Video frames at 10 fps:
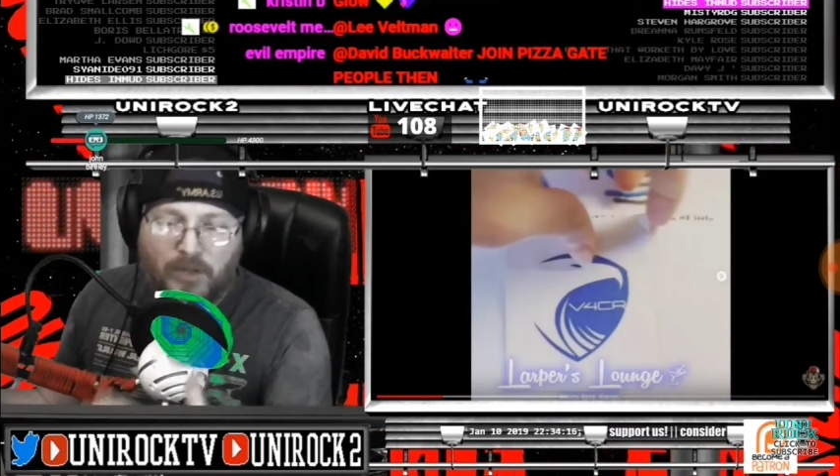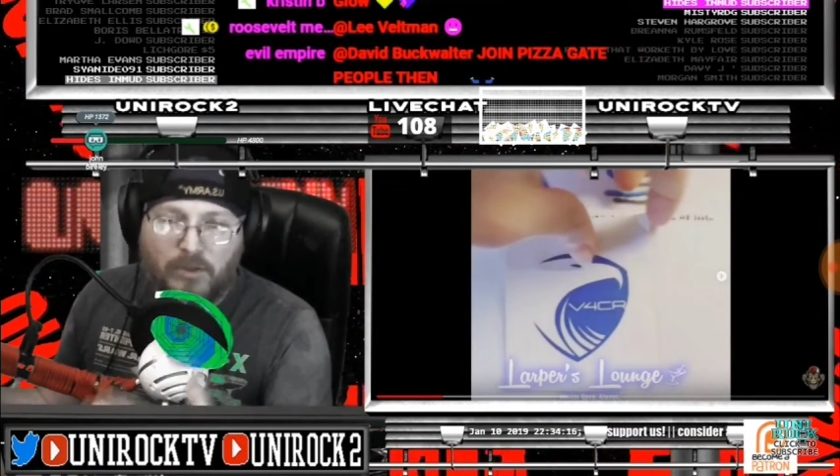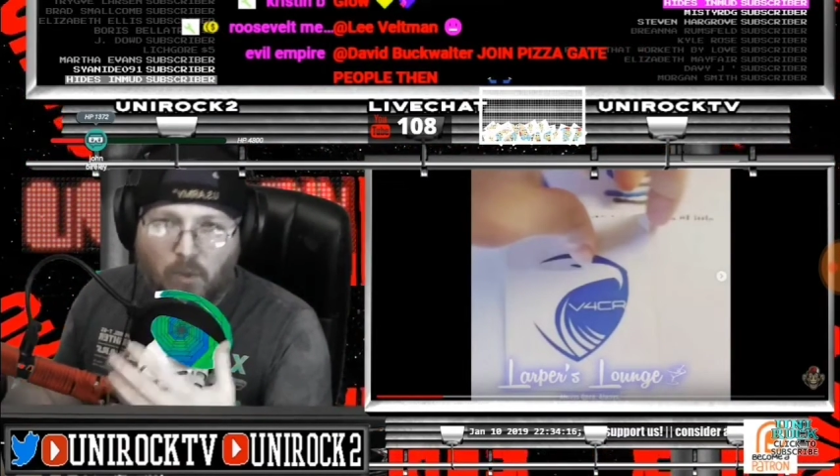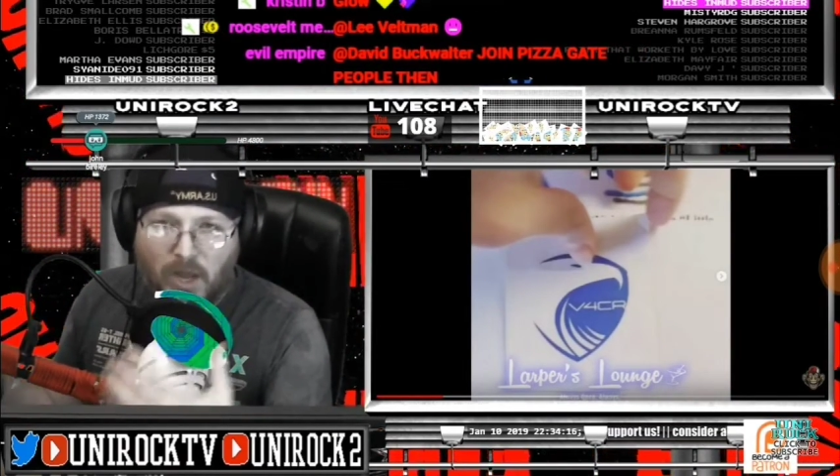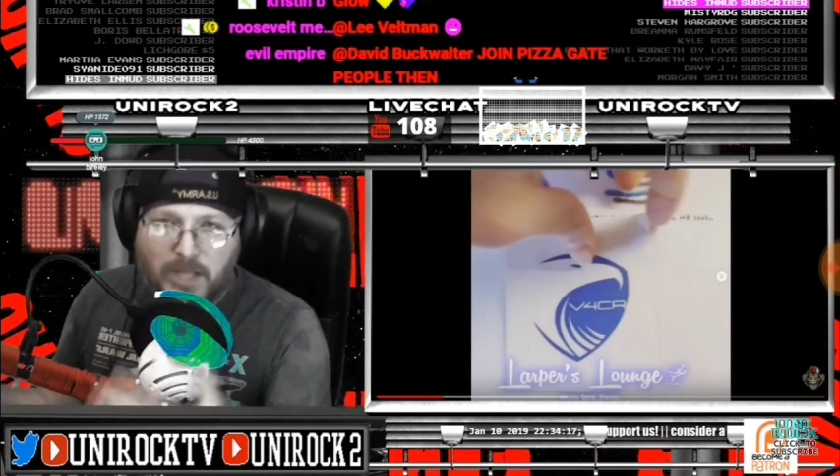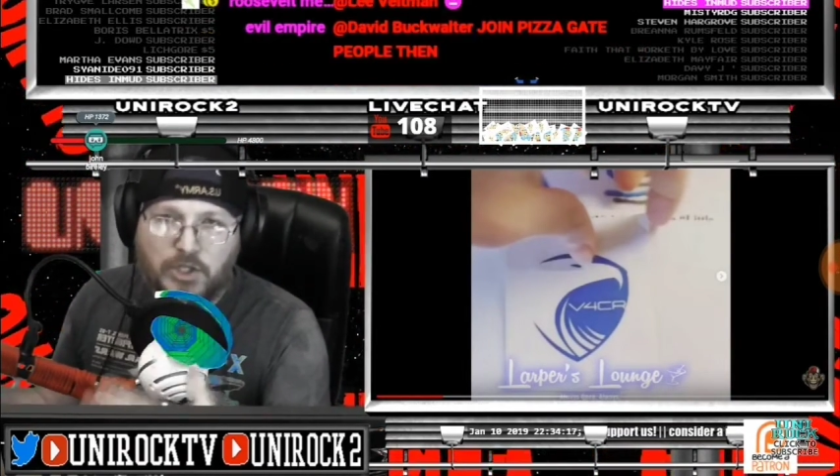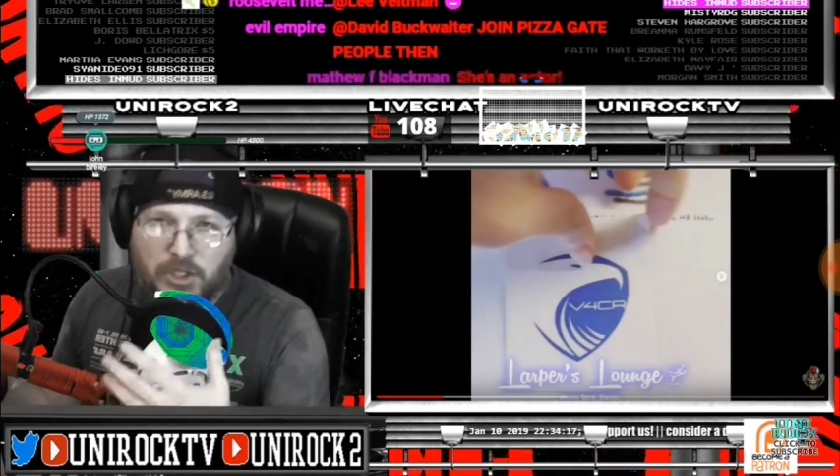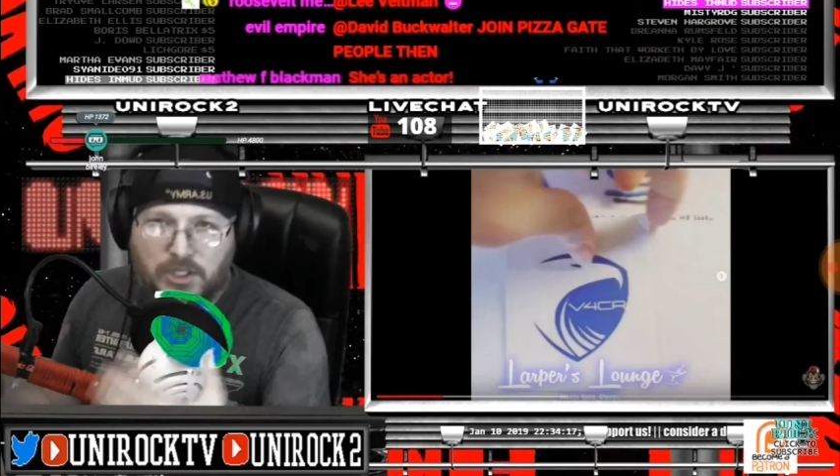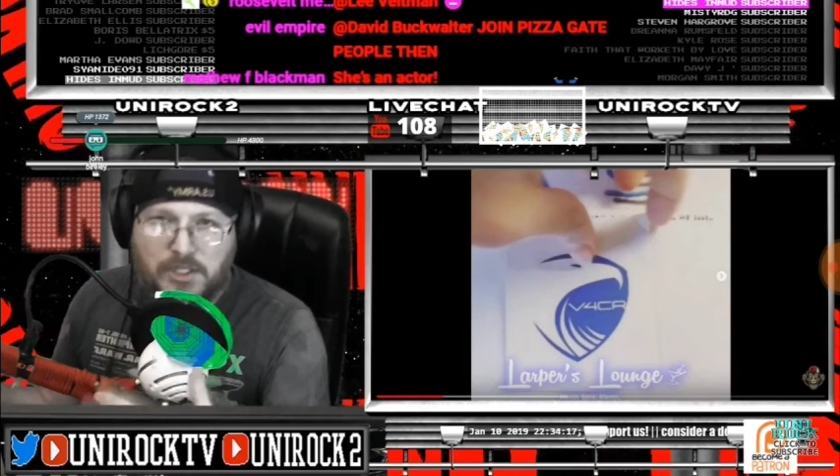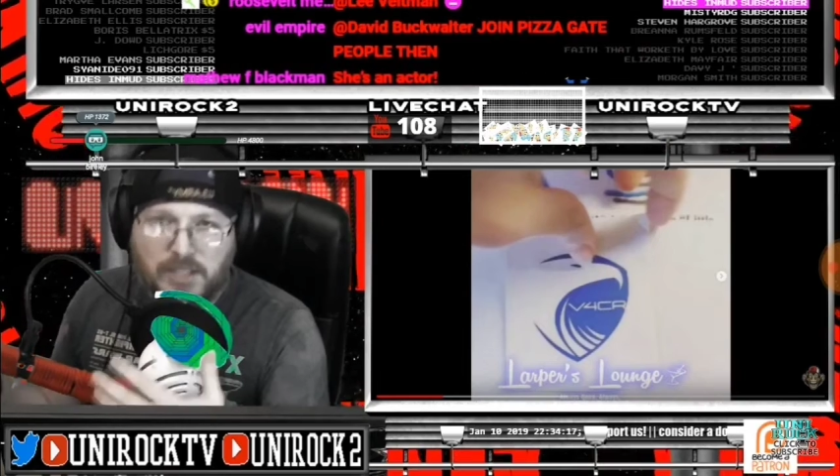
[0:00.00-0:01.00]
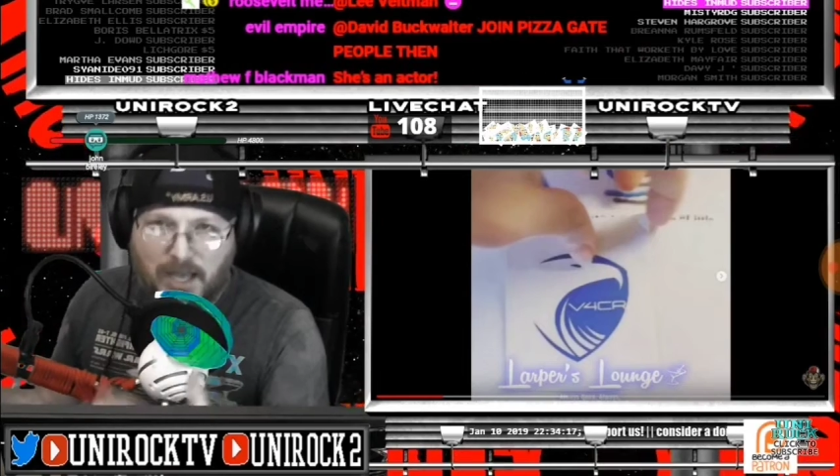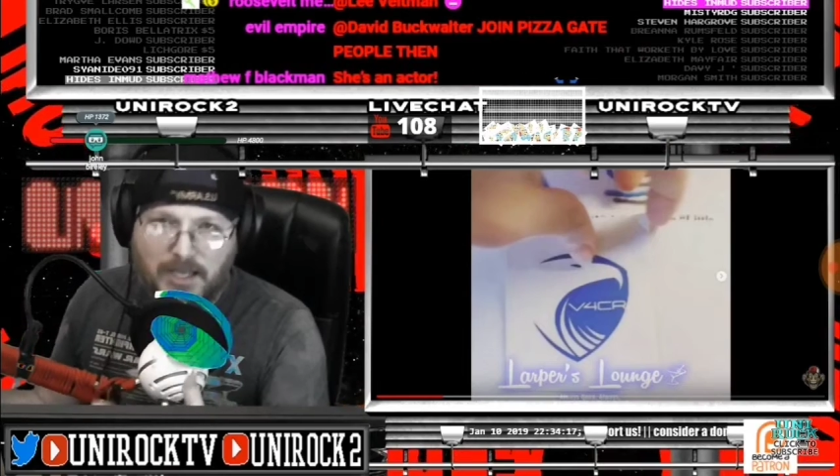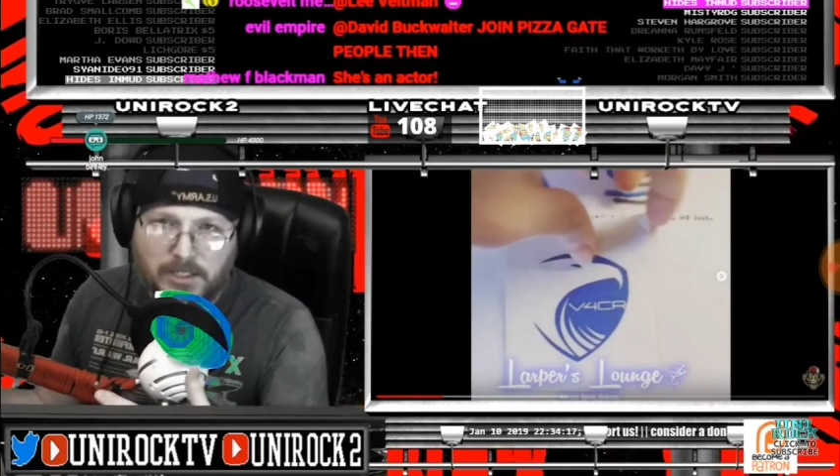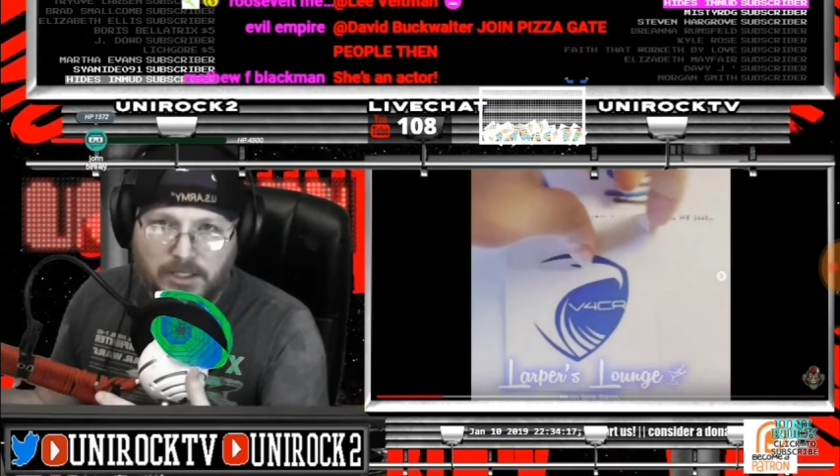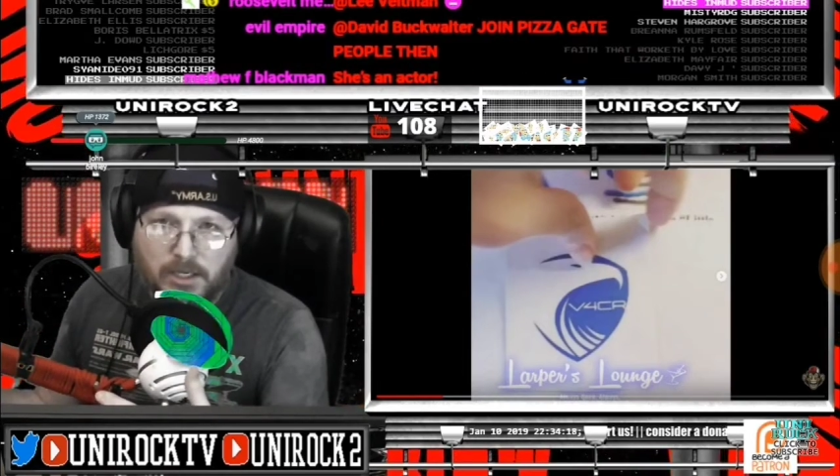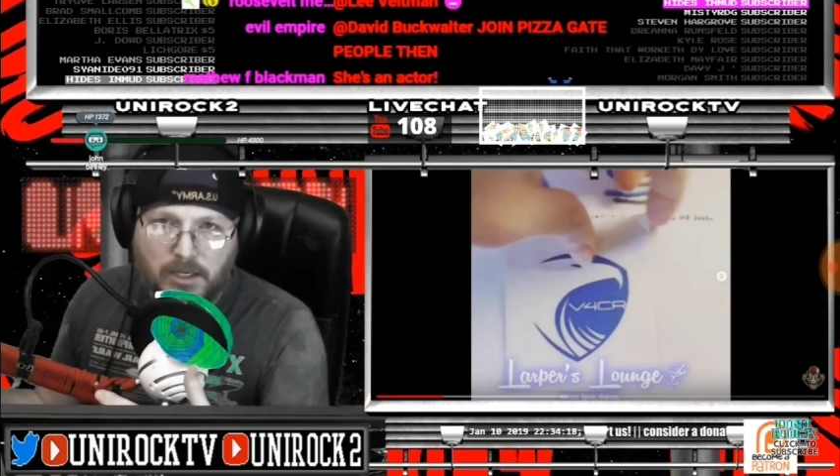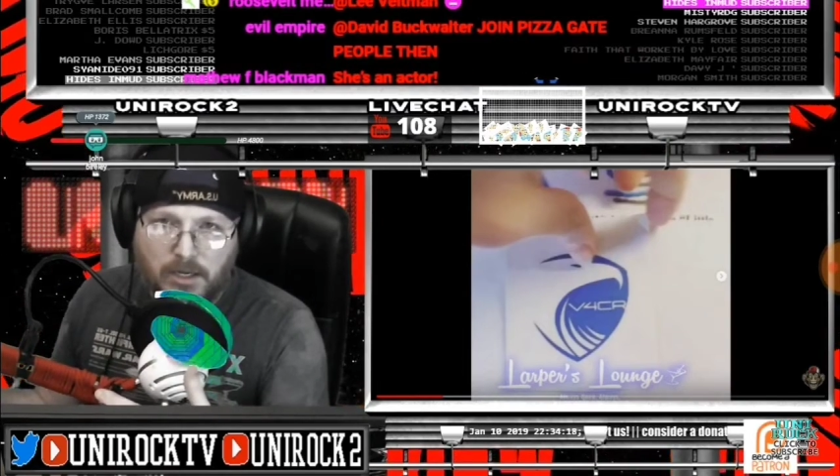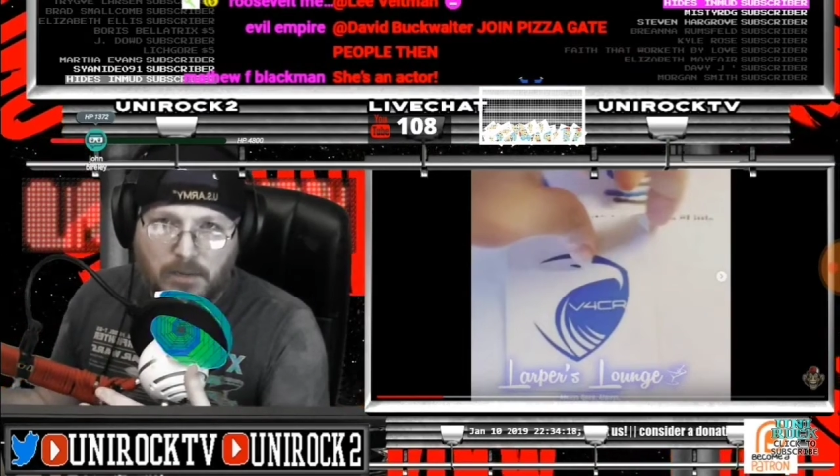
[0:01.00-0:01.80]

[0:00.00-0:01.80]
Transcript: in the way she says?